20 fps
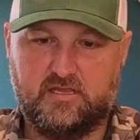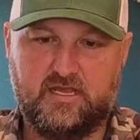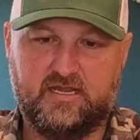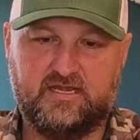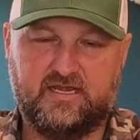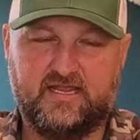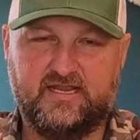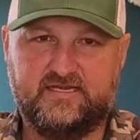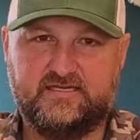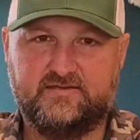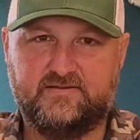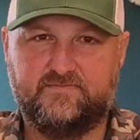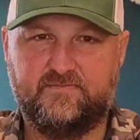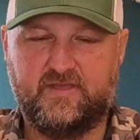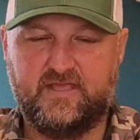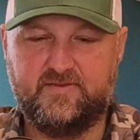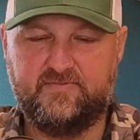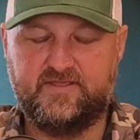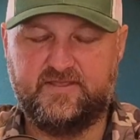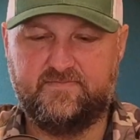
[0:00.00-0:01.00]
like to
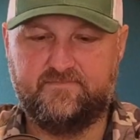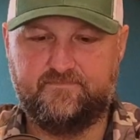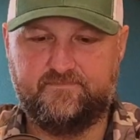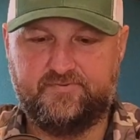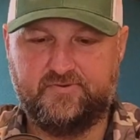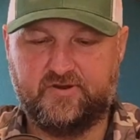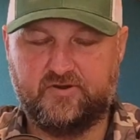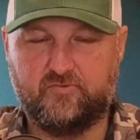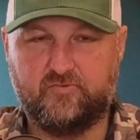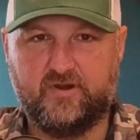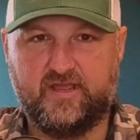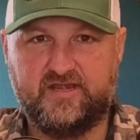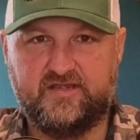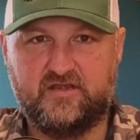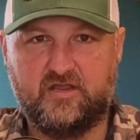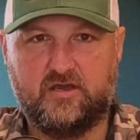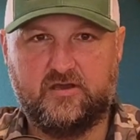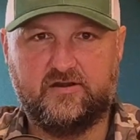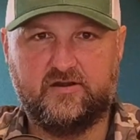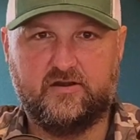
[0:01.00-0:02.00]
maybe put a
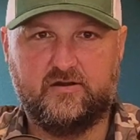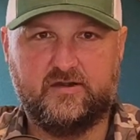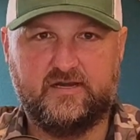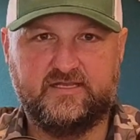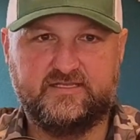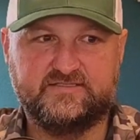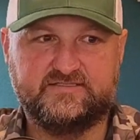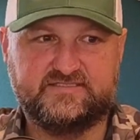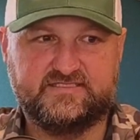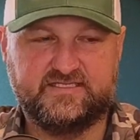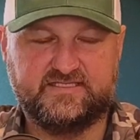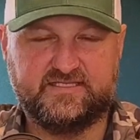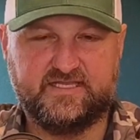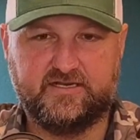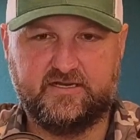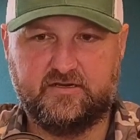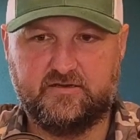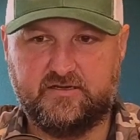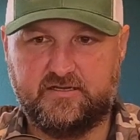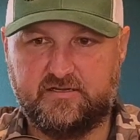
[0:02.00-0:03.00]
red dot on it and sit
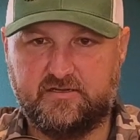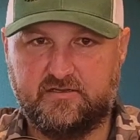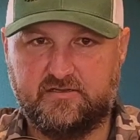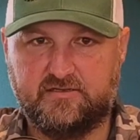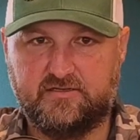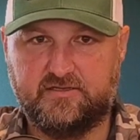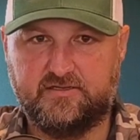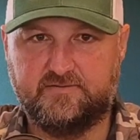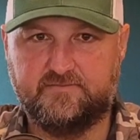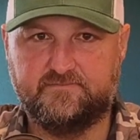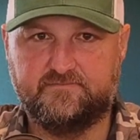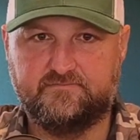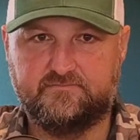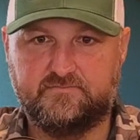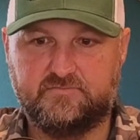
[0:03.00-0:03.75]
there and,